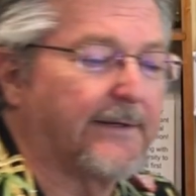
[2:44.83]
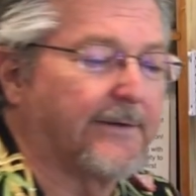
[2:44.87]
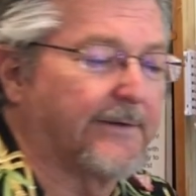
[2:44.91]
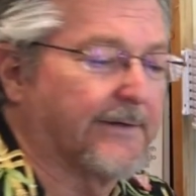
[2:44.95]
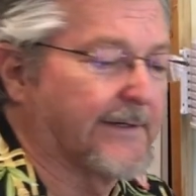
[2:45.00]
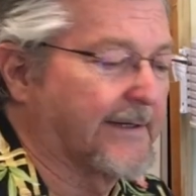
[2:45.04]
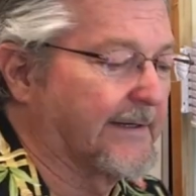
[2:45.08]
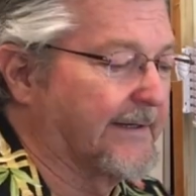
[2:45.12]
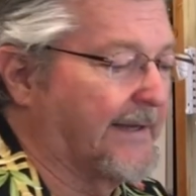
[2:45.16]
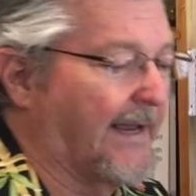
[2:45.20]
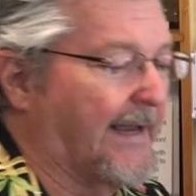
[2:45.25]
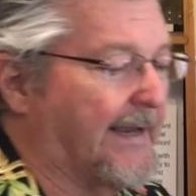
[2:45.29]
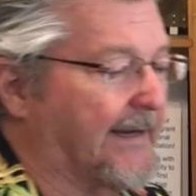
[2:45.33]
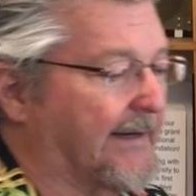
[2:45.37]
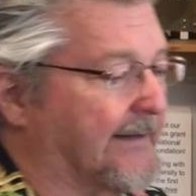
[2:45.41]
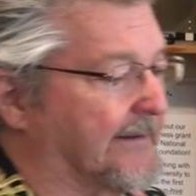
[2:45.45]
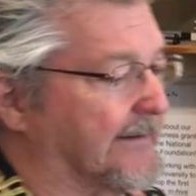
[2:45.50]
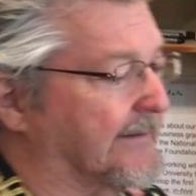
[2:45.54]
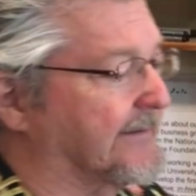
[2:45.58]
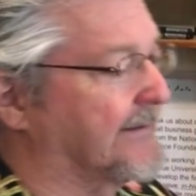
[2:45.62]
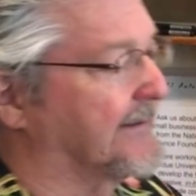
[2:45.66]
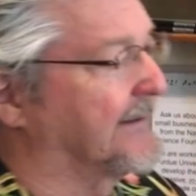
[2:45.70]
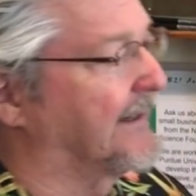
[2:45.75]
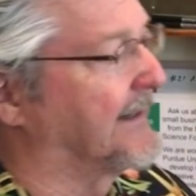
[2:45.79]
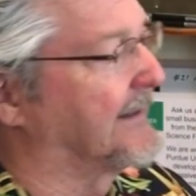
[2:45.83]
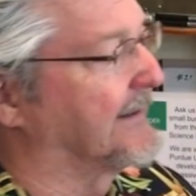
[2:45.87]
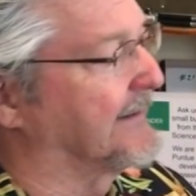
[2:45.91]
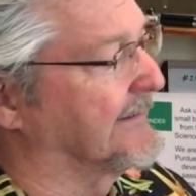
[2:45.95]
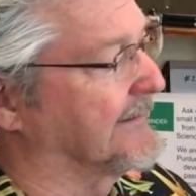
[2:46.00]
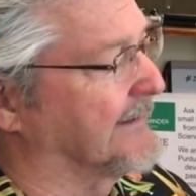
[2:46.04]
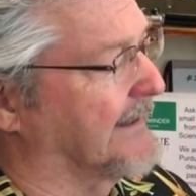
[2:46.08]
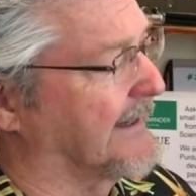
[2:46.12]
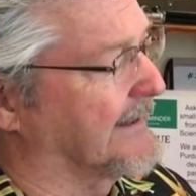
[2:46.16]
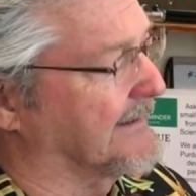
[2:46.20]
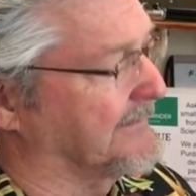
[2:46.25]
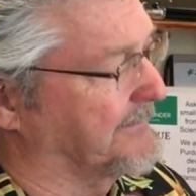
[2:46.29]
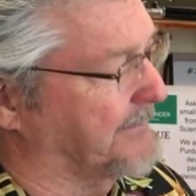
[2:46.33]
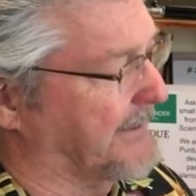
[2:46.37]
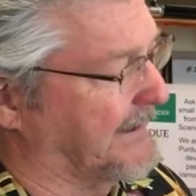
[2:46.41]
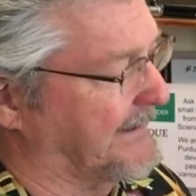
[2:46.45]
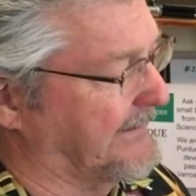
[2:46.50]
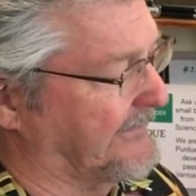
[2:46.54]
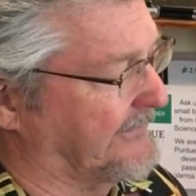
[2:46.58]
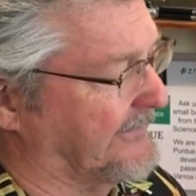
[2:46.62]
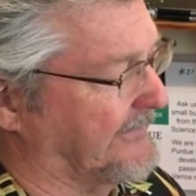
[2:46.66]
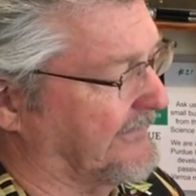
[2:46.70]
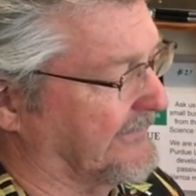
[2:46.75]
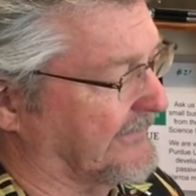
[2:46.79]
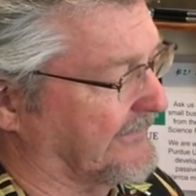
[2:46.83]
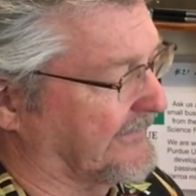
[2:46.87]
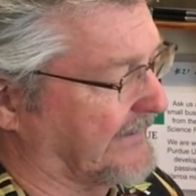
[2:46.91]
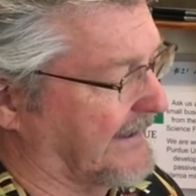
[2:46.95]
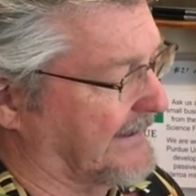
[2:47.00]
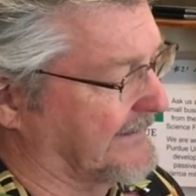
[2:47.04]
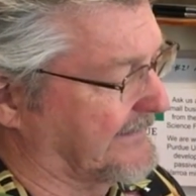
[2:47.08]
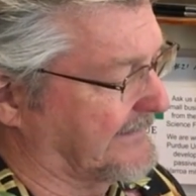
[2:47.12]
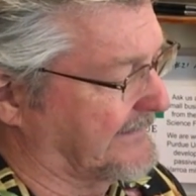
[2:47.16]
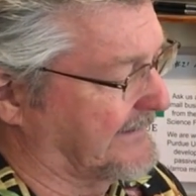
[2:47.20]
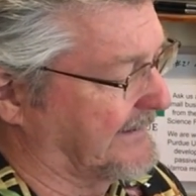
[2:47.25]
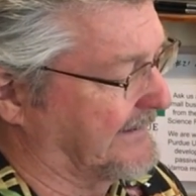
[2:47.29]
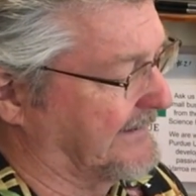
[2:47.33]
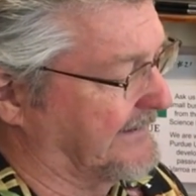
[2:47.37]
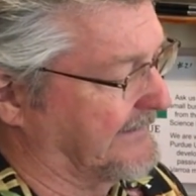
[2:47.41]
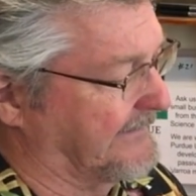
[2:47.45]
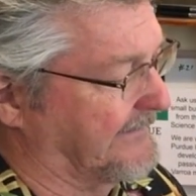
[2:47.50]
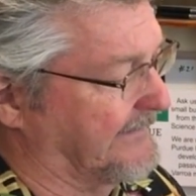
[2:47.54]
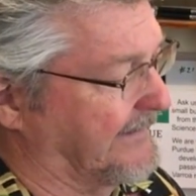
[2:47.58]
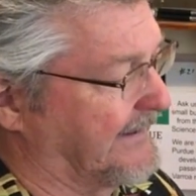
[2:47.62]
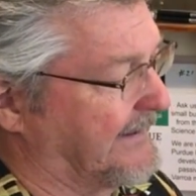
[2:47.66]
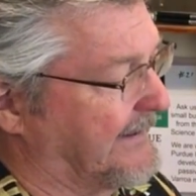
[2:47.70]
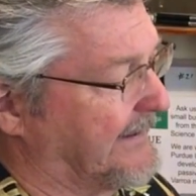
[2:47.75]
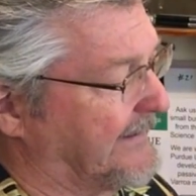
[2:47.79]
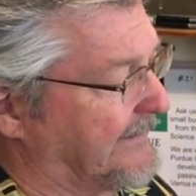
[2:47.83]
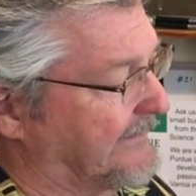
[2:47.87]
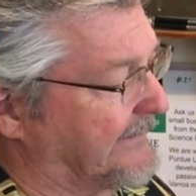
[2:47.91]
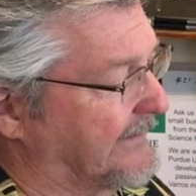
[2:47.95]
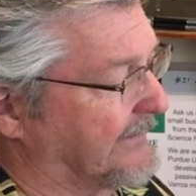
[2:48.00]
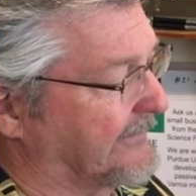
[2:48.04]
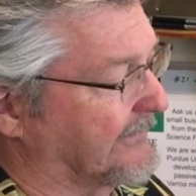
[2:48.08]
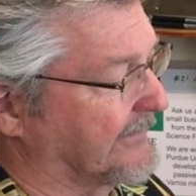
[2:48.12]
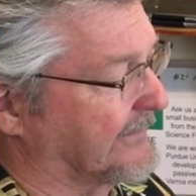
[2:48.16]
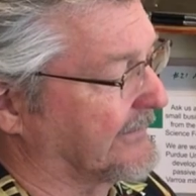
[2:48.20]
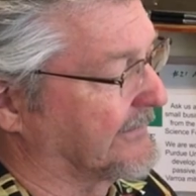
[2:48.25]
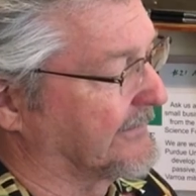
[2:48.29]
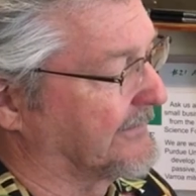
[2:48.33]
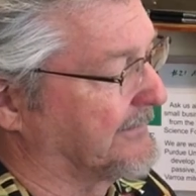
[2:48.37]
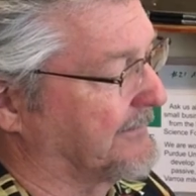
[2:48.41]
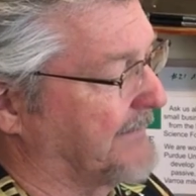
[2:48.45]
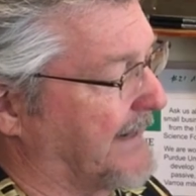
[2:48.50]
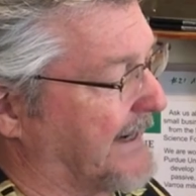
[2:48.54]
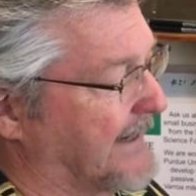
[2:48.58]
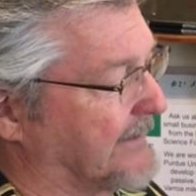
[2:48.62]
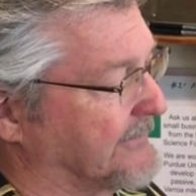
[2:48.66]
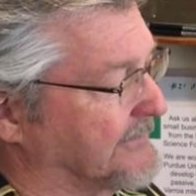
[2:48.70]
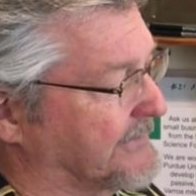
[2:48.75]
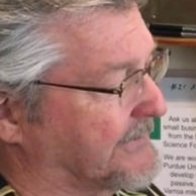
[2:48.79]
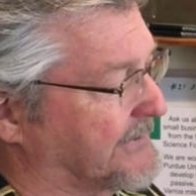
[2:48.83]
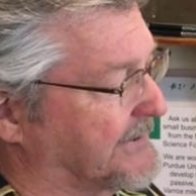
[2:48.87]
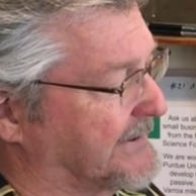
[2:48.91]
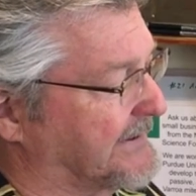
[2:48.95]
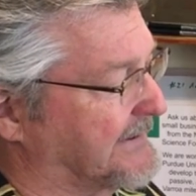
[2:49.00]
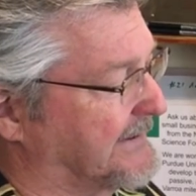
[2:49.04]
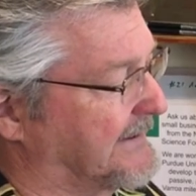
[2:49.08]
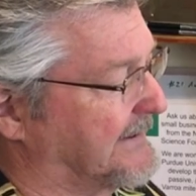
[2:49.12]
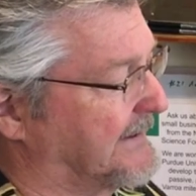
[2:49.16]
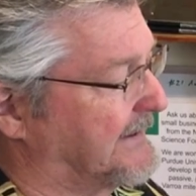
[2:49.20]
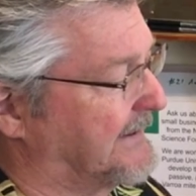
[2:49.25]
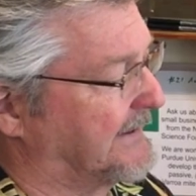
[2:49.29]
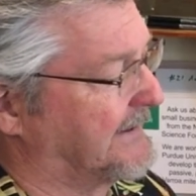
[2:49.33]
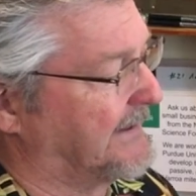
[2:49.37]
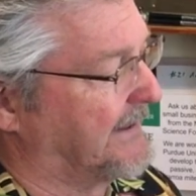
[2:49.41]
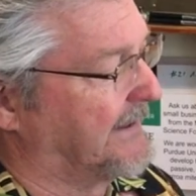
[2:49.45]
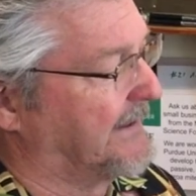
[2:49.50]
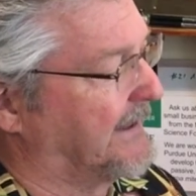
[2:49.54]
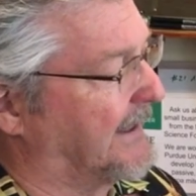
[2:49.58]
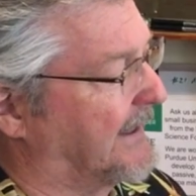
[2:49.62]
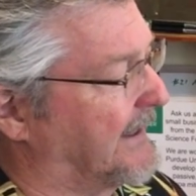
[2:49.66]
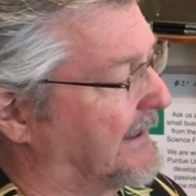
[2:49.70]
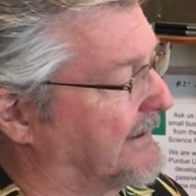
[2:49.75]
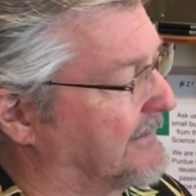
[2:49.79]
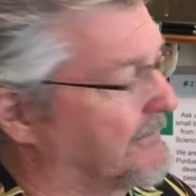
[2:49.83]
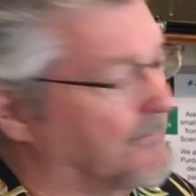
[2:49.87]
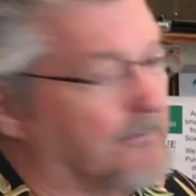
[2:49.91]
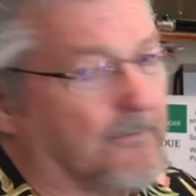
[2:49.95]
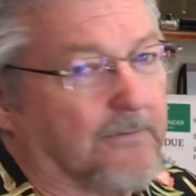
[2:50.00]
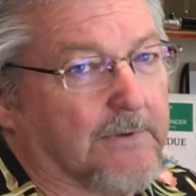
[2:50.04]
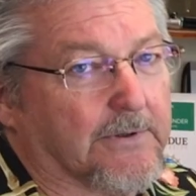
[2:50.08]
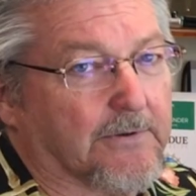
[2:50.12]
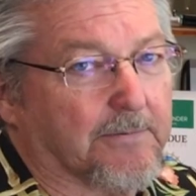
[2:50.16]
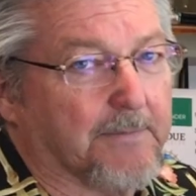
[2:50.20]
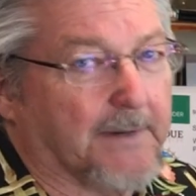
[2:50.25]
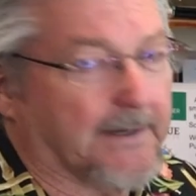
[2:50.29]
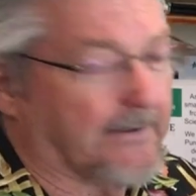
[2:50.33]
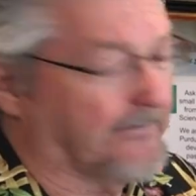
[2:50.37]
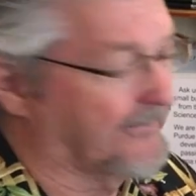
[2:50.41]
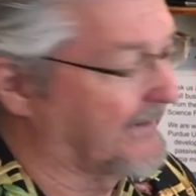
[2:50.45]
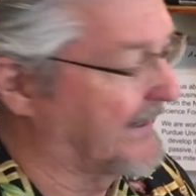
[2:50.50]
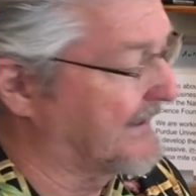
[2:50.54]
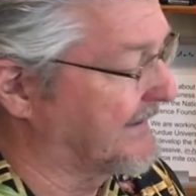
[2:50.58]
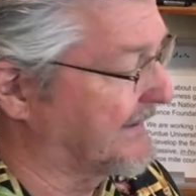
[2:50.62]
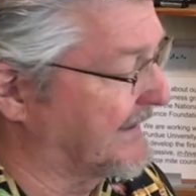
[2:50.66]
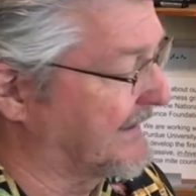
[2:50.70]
You can hang it a lot of places. It's got this little mount, which makes that